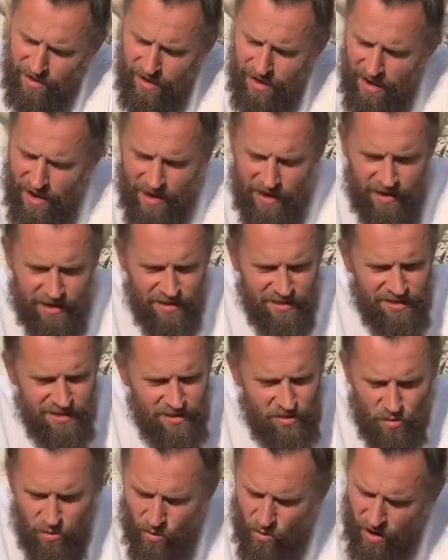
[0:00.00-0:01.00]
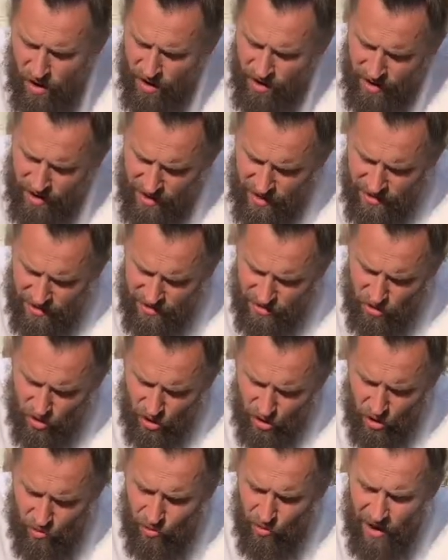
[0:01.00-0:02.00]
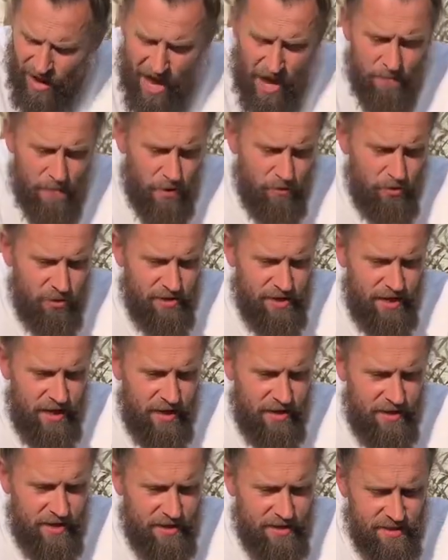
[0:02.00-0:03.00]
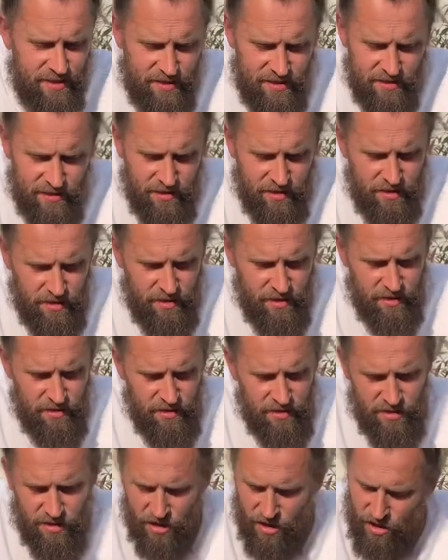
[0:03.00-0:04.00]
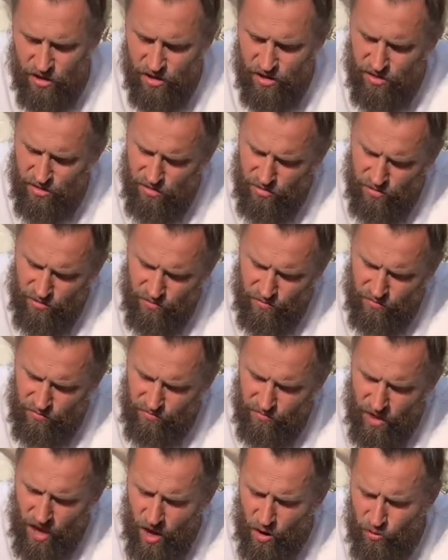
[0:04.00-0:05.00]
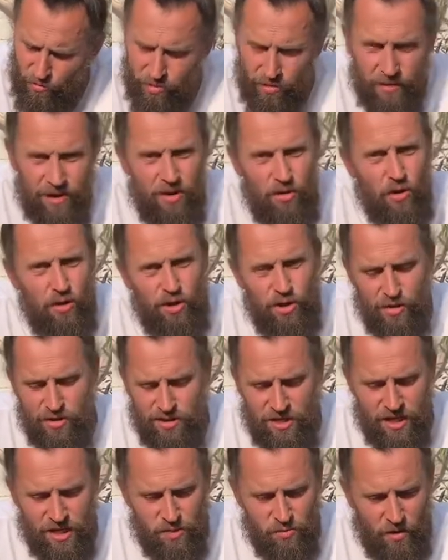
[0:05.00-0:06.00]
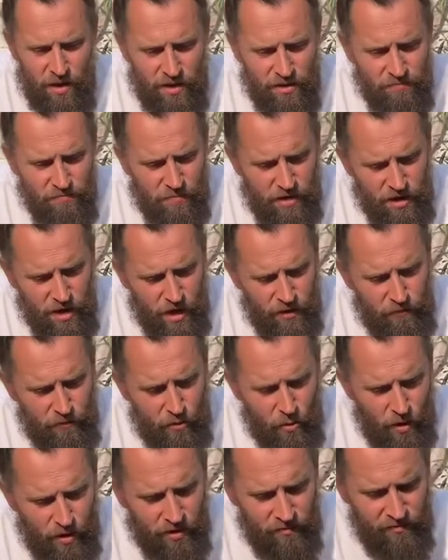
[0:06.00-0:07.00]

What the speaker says: And it's got a lot more air bubbles in it, this. So I would probably not use this one, but go for one of